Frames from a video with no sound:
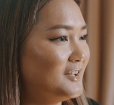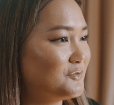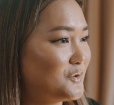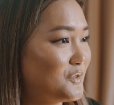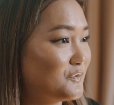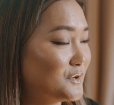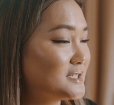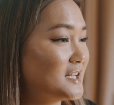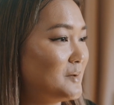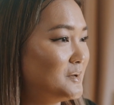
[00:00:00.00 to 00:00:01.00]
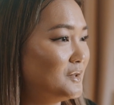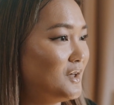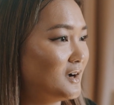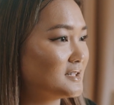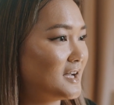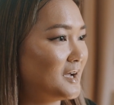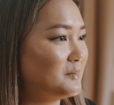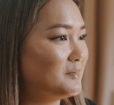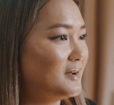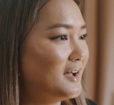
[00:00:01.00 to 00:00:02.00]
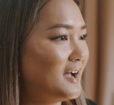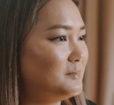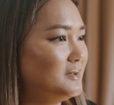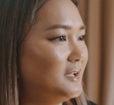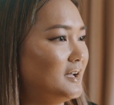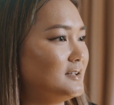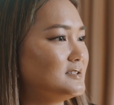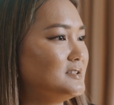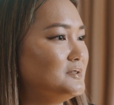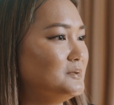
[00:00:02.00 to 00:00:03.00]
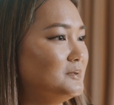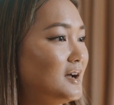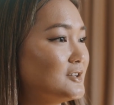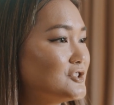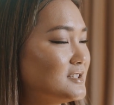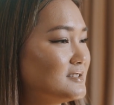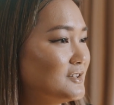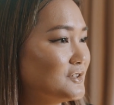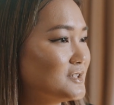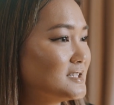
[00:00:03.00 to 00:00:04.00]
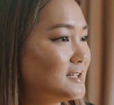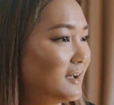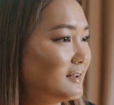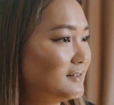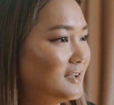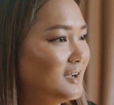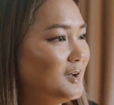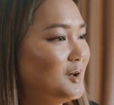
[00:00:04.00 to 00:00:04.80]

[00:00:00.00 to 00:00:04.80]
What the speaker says: And for the first time in a long time, I began to not just understand,